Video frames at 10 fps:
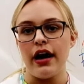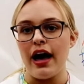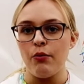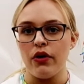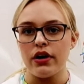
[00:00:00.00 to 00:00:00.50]

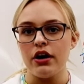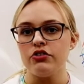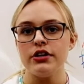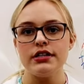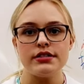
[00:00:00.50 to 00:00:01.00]
I'm
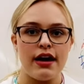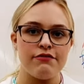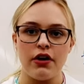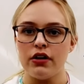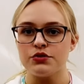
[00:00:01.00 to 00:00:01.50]
100,
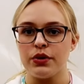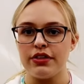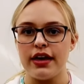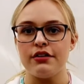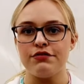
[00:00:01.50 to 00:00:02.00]
that falls
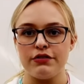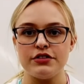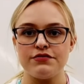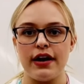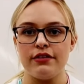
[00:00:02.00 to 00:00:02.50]
within
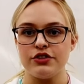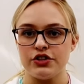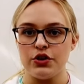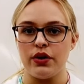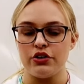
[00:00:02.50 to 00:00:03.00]

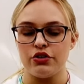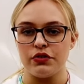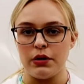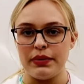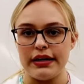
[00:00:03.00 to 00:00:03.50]
55 to 200
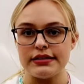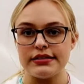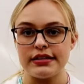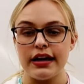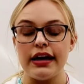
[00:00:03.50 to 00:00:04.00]
repeats.